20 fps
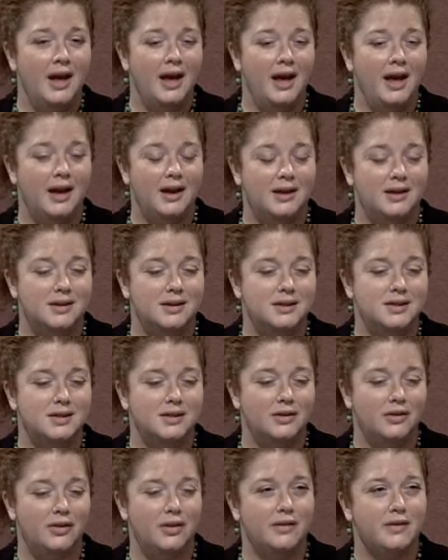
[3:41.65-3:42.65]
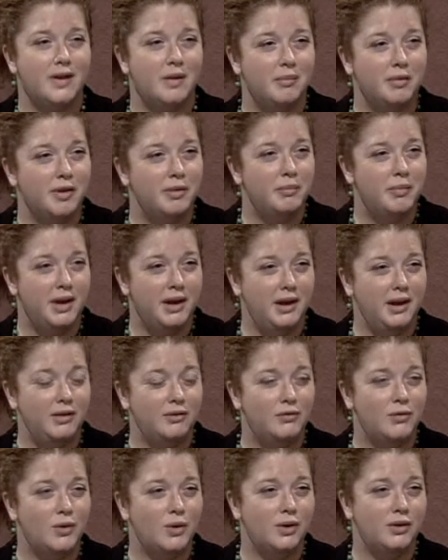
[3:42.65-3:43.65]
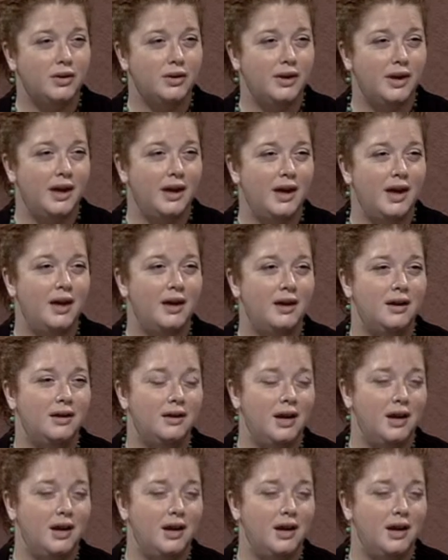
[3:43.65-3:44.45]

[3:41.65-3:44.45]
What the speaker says: and the subcommittee for looking at